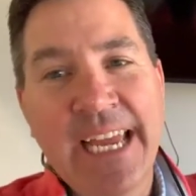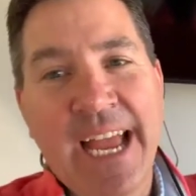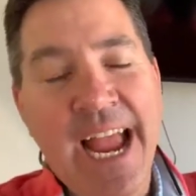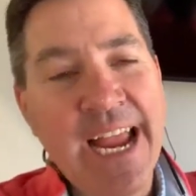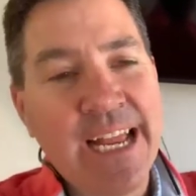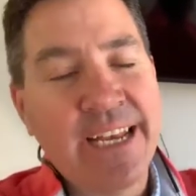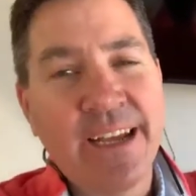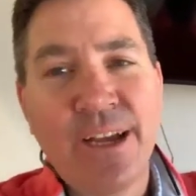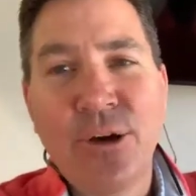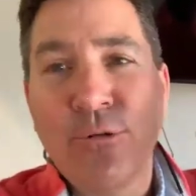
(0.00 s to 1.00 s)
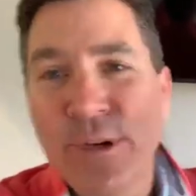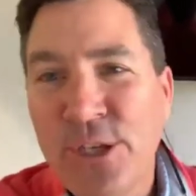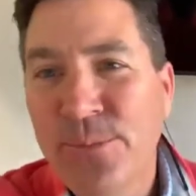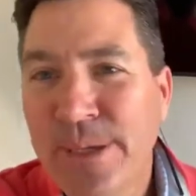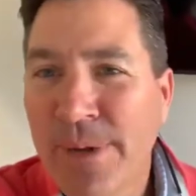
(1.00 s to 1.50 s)
And will you
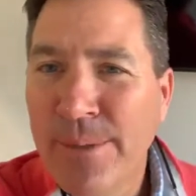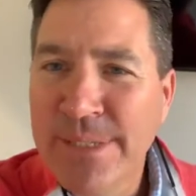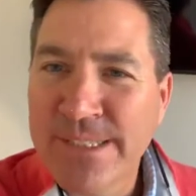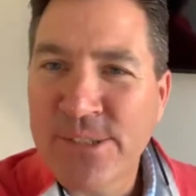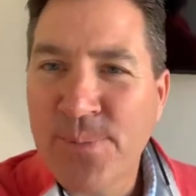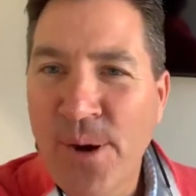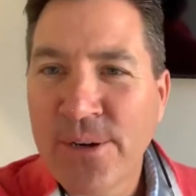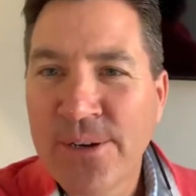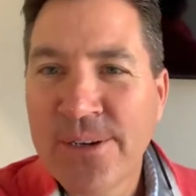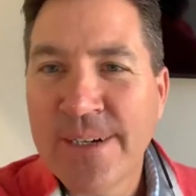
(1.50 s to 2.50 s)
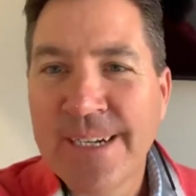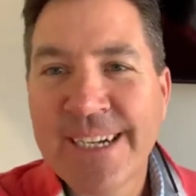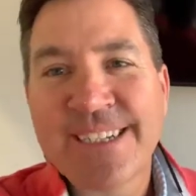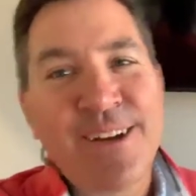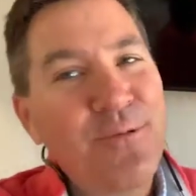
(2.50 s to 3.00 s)
be my business partner?
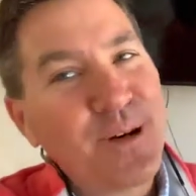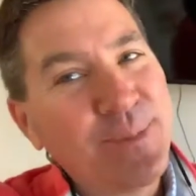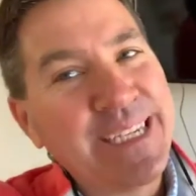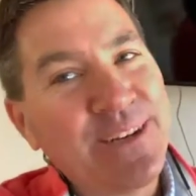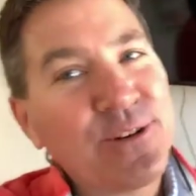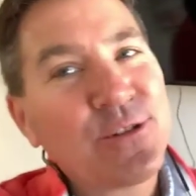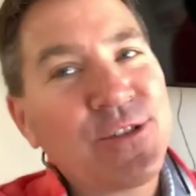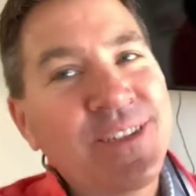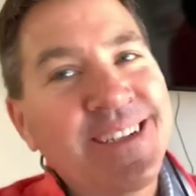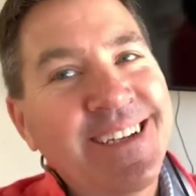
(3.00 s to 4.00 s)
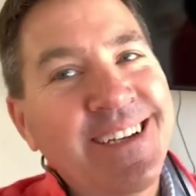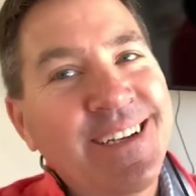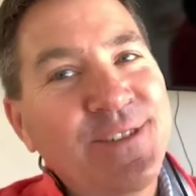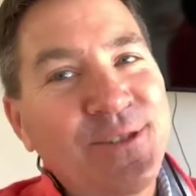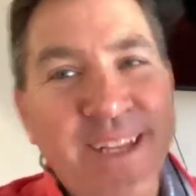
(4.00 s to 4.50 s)
Because I want to be yours.
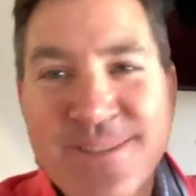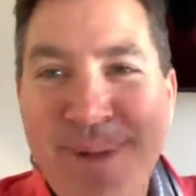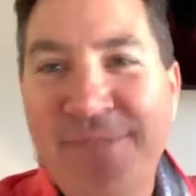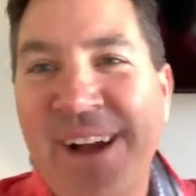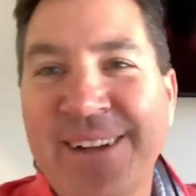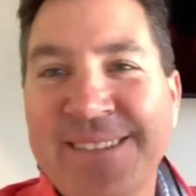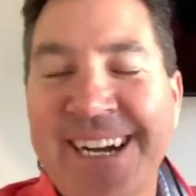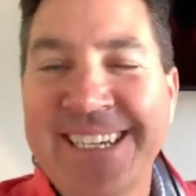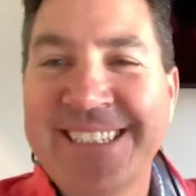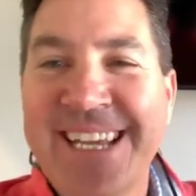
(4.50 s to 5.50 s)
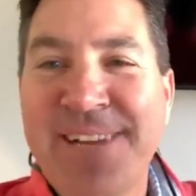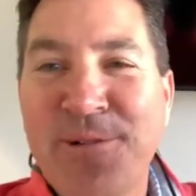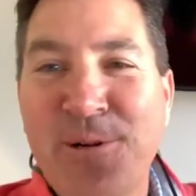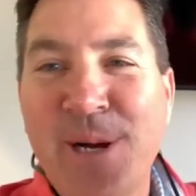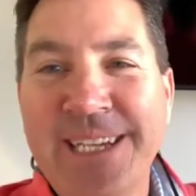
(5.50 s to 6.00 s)
So that's my Valentine's Day
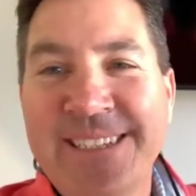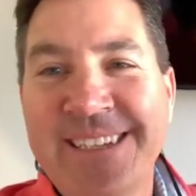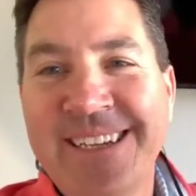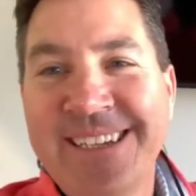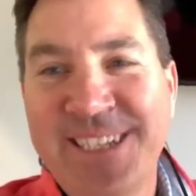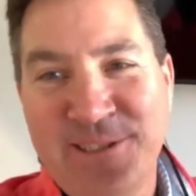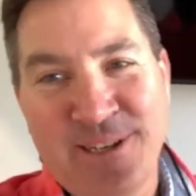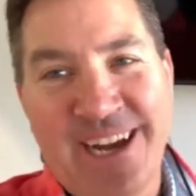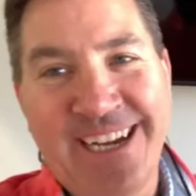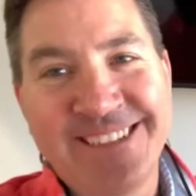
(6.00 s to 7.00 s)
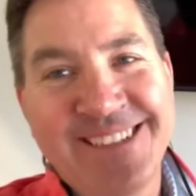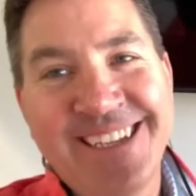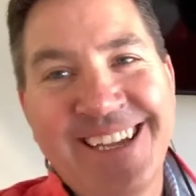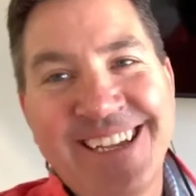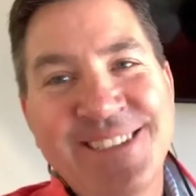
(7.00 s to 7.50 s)
request to you guys.
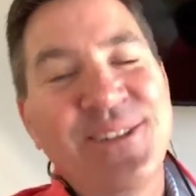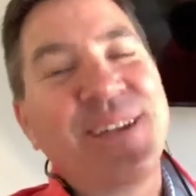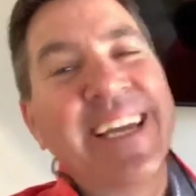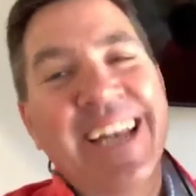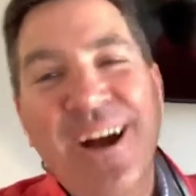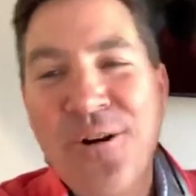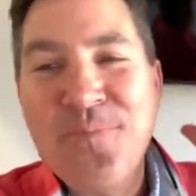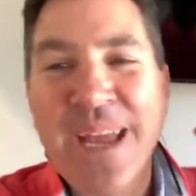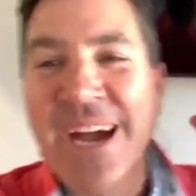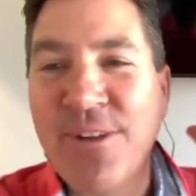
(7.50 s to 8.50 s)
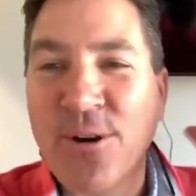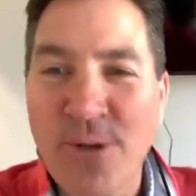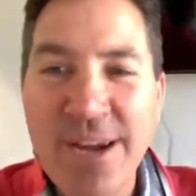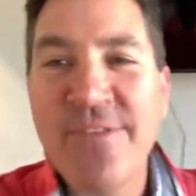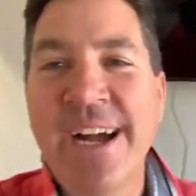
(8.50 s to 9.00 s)
So again, I hope you have a
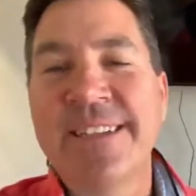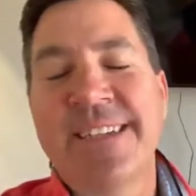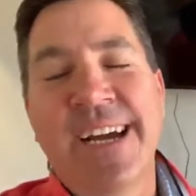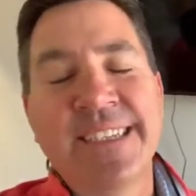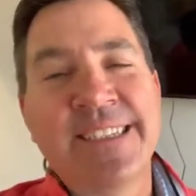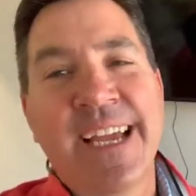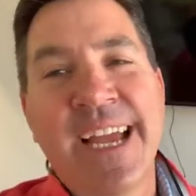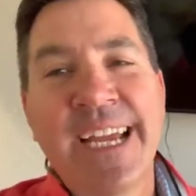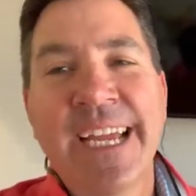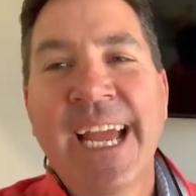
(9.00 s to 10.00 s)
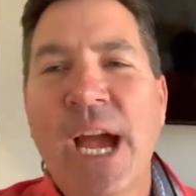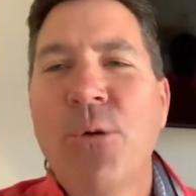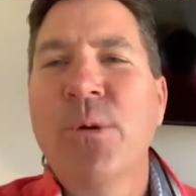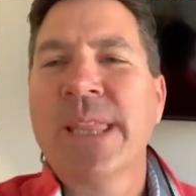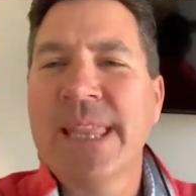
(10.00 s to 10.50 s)
great Valentine's Day
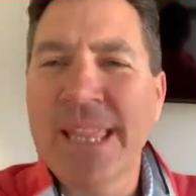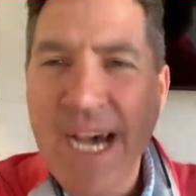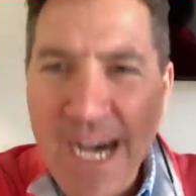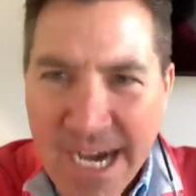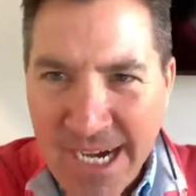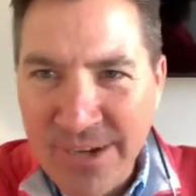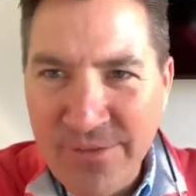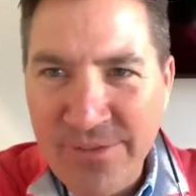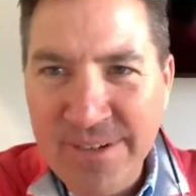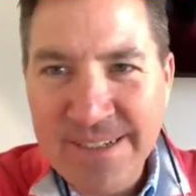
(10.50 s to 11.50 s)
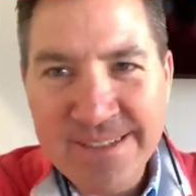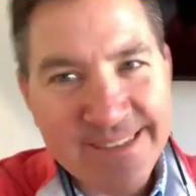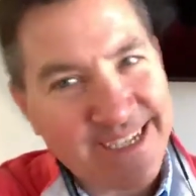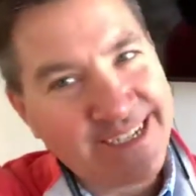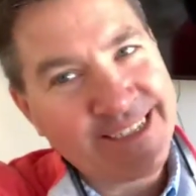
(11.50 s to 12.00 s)
with love,
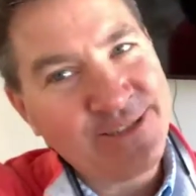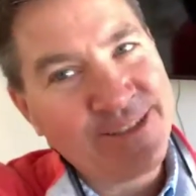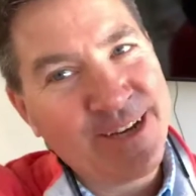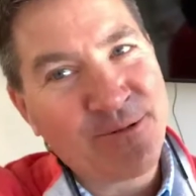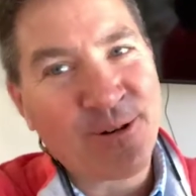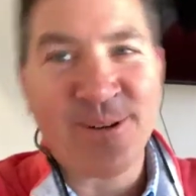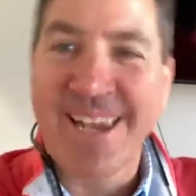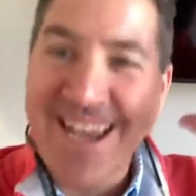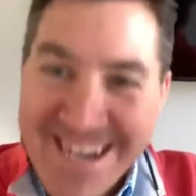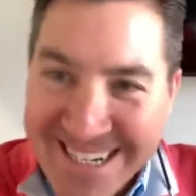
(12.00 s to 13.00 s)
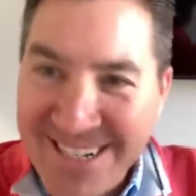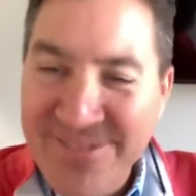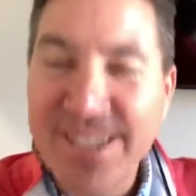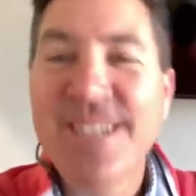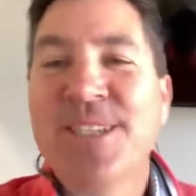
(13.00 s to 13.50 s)
gotta use that word,
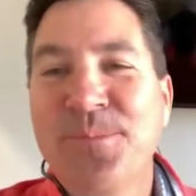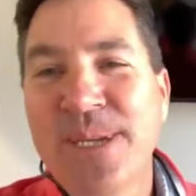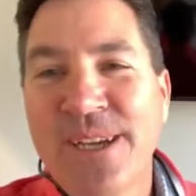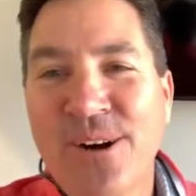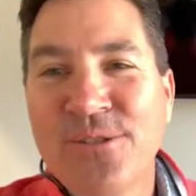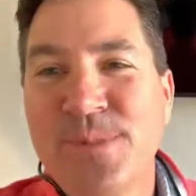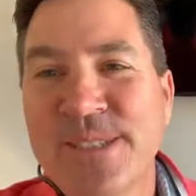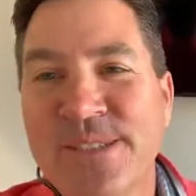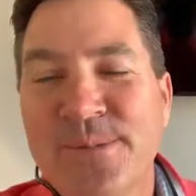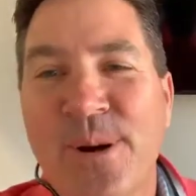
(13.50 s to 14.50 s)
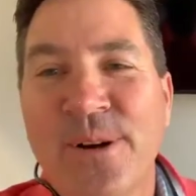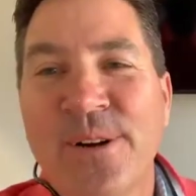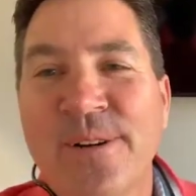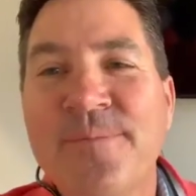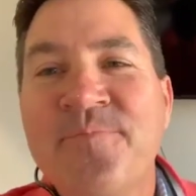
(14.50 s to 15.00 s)
love to be y'all's business
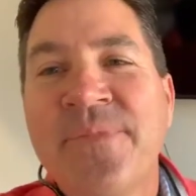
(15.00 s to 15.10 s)
partner.